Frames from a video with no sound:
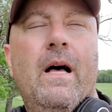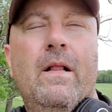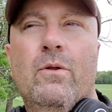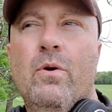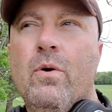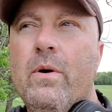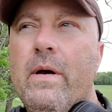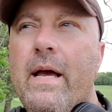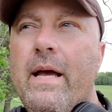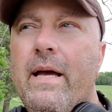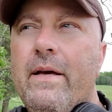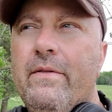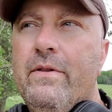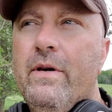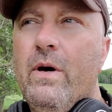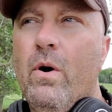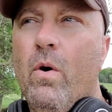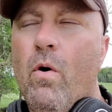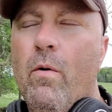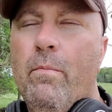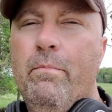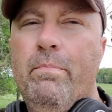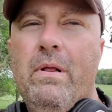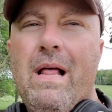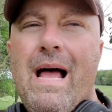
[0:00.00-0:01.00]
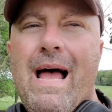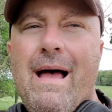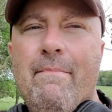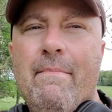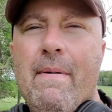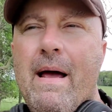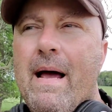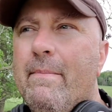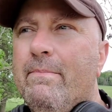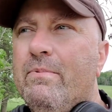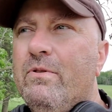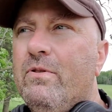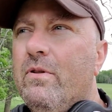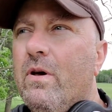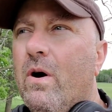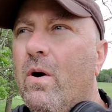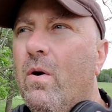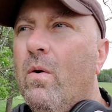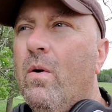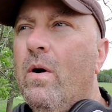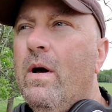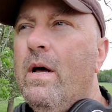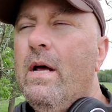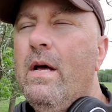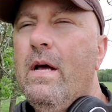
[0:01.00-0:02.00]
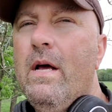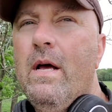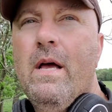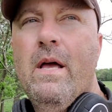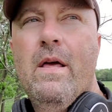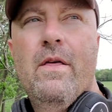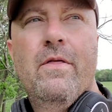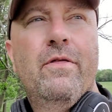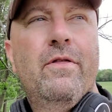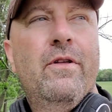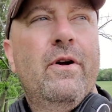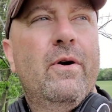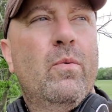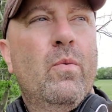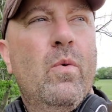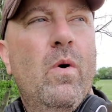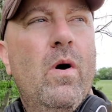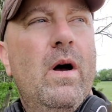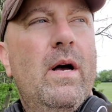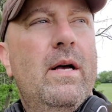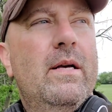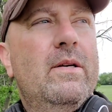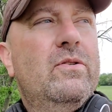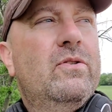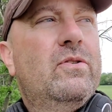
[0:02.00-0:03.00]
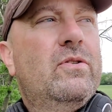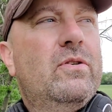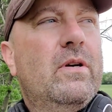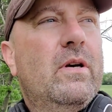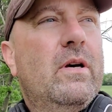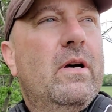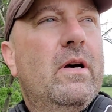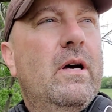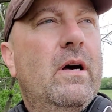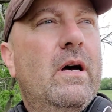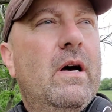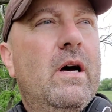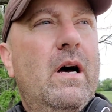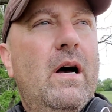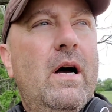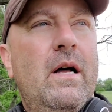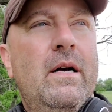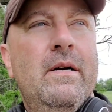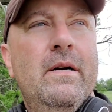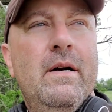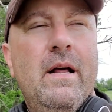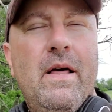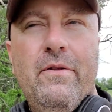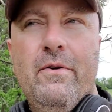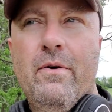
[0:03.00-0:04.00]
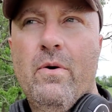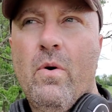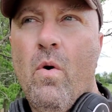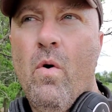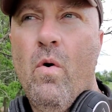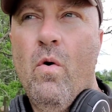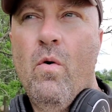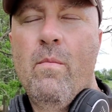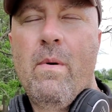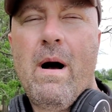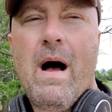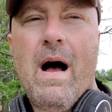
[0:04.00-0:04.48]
Looking at the old plat maps though, there was another home